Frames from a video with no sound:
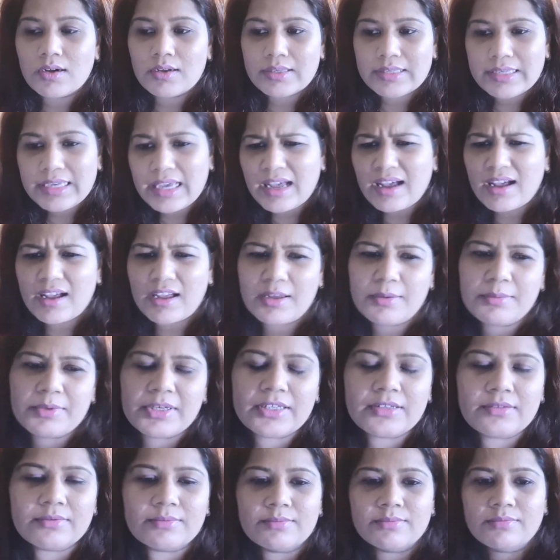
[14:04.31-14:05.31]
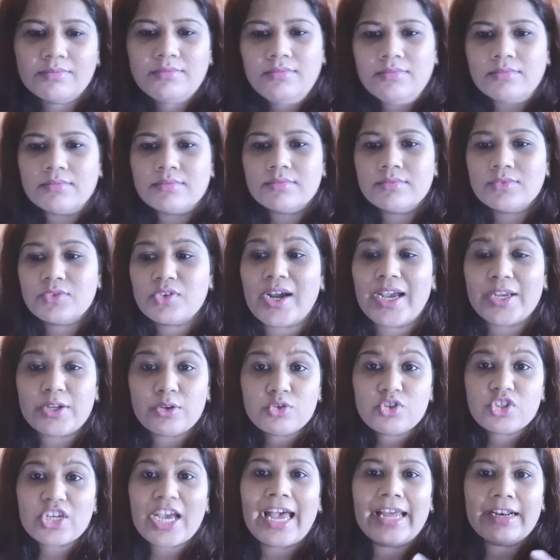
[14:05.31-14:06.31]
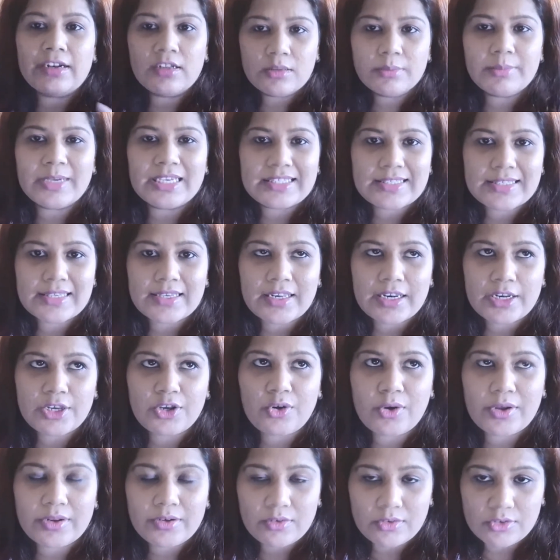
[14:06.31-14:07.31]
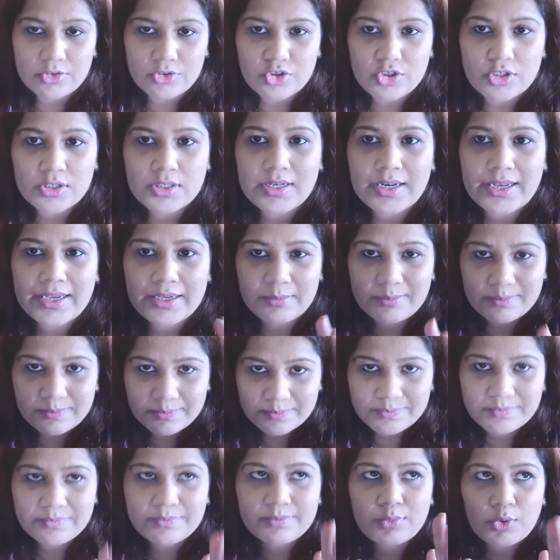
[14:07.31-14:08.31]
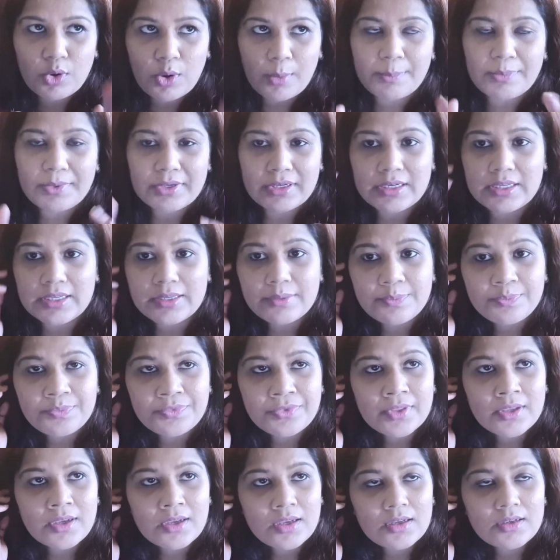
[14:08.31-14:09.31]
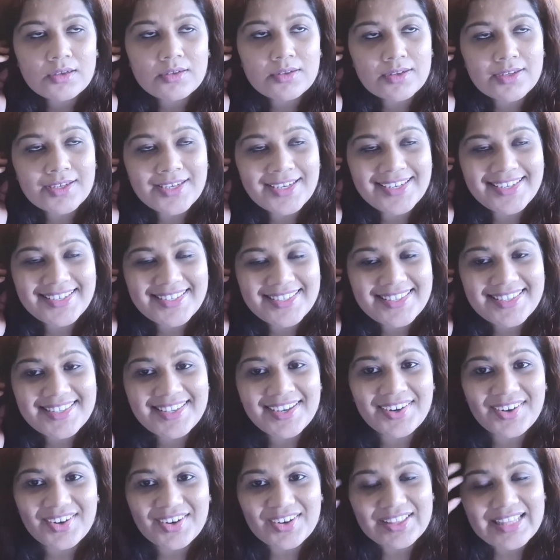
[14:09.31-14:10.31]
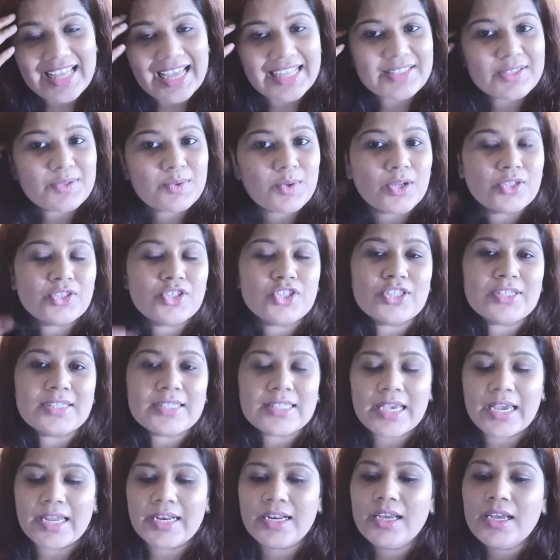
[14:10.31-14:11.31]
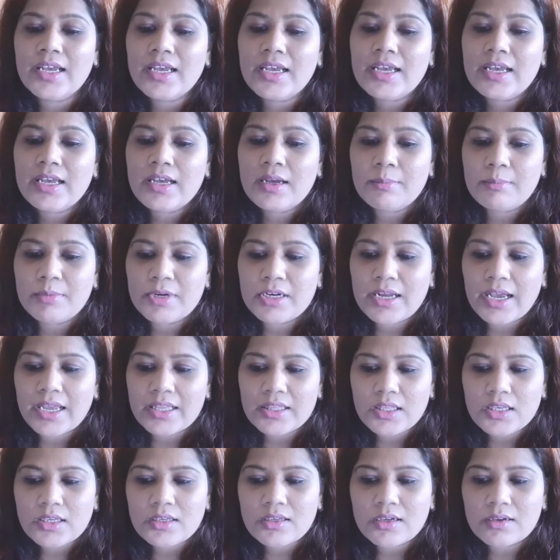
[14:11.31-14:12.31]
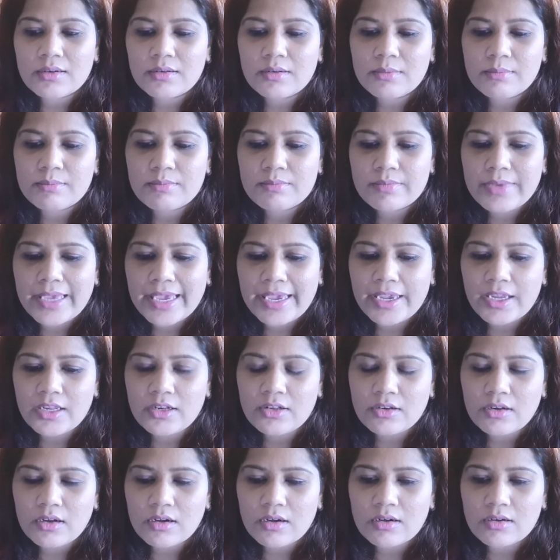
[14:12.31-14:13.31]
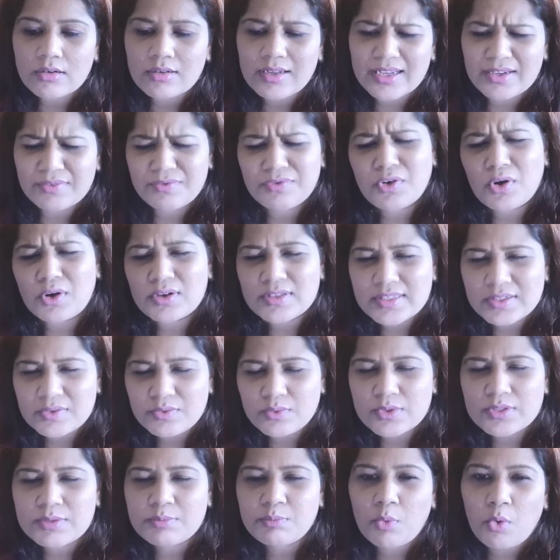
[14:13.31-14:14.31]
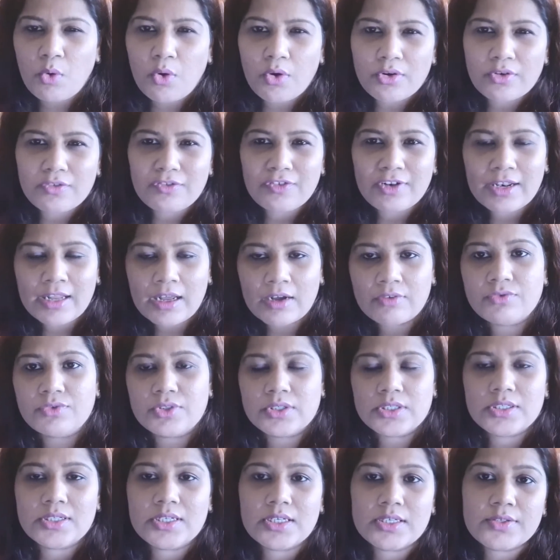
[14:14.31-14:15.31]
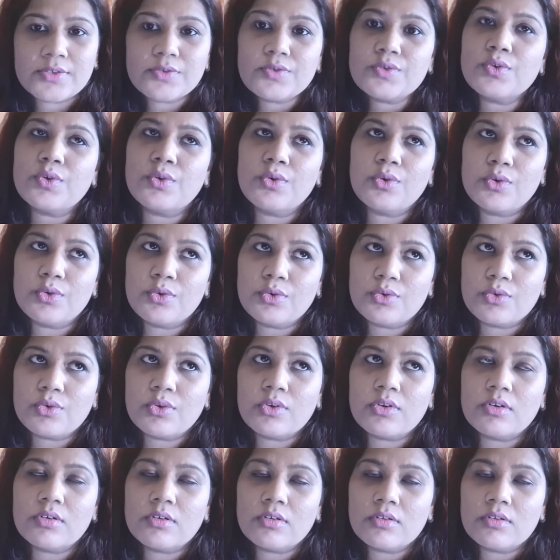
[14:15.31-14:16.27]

yeah, I mean, try to channel basically your energy, like, properly. So that's what she said. But I think of course, it was more of a love reading, so